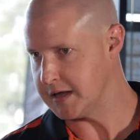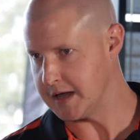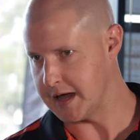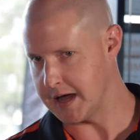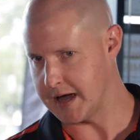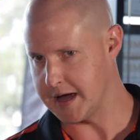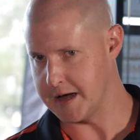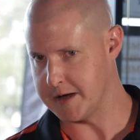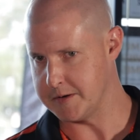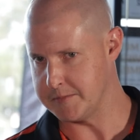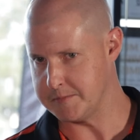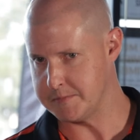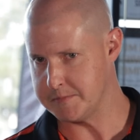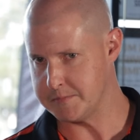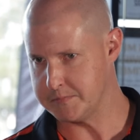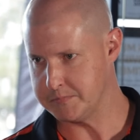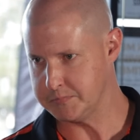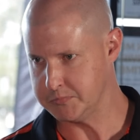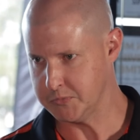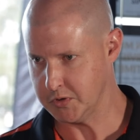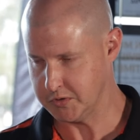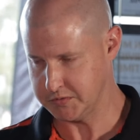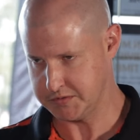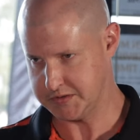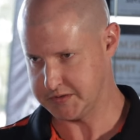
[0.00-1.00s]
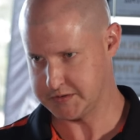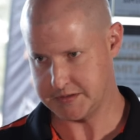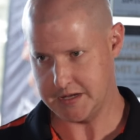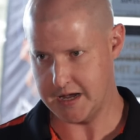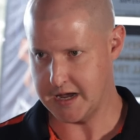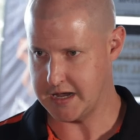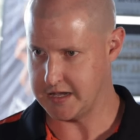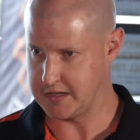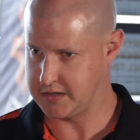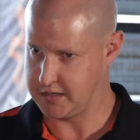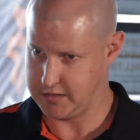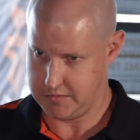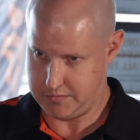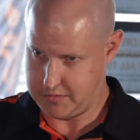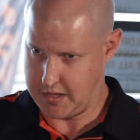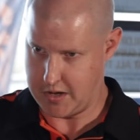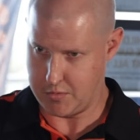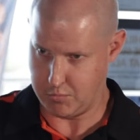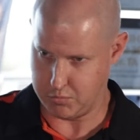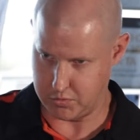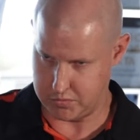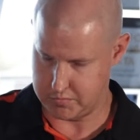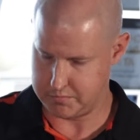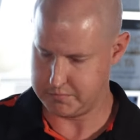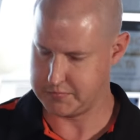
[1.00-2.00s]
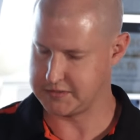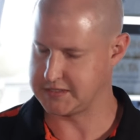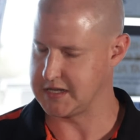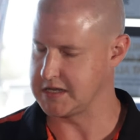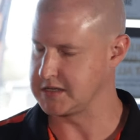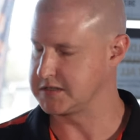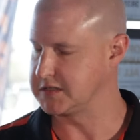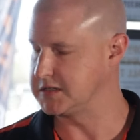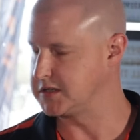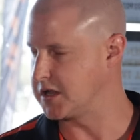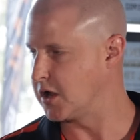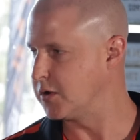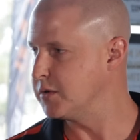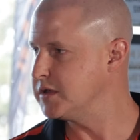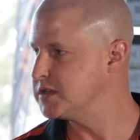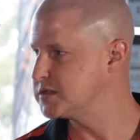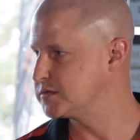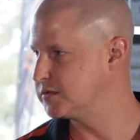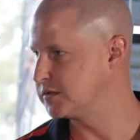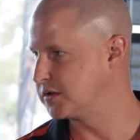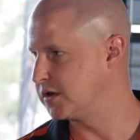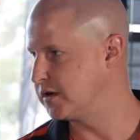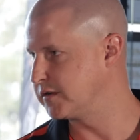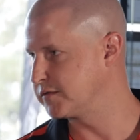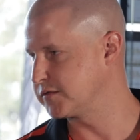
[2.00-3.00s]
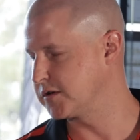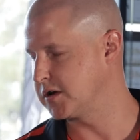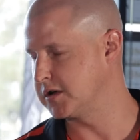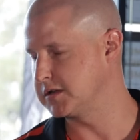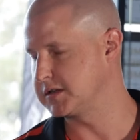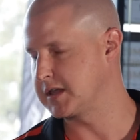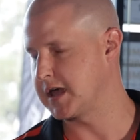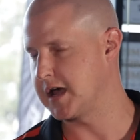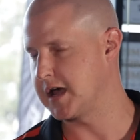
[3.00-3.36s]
Not to say that they wouldn't potentially go into an off-road